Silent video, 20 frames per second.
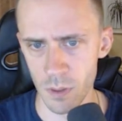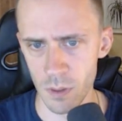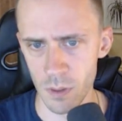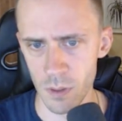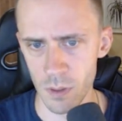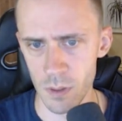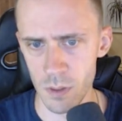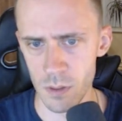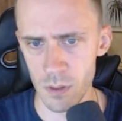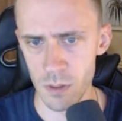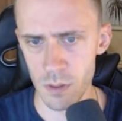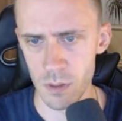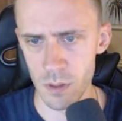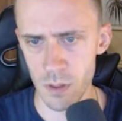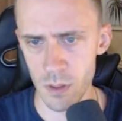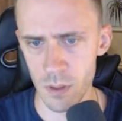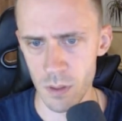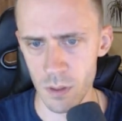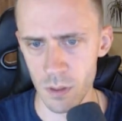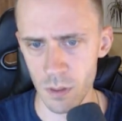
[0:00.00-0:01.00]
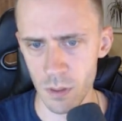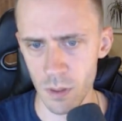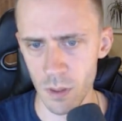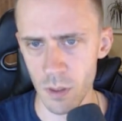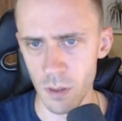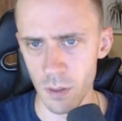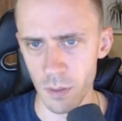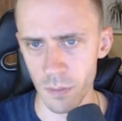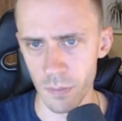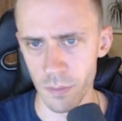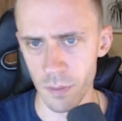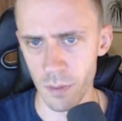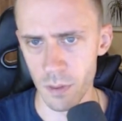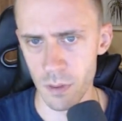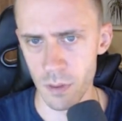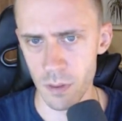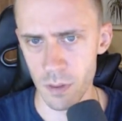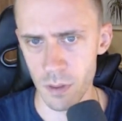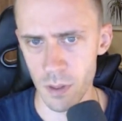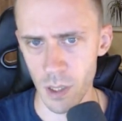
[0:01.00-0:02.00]
iZi ETH.
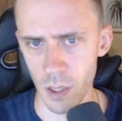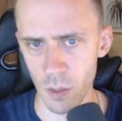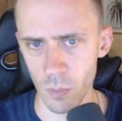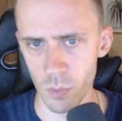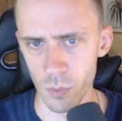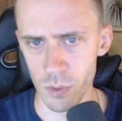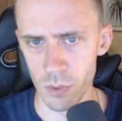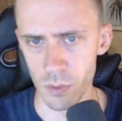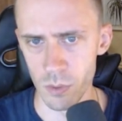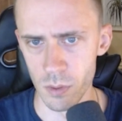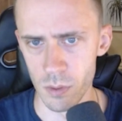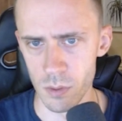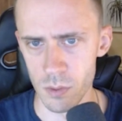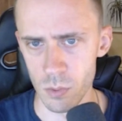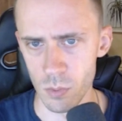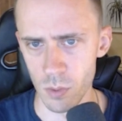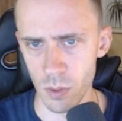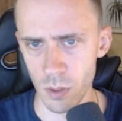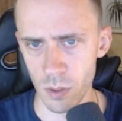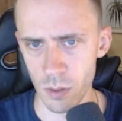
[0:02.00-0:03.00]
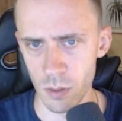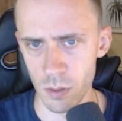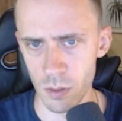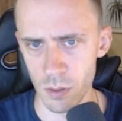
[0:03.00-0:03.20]
Can we do this one?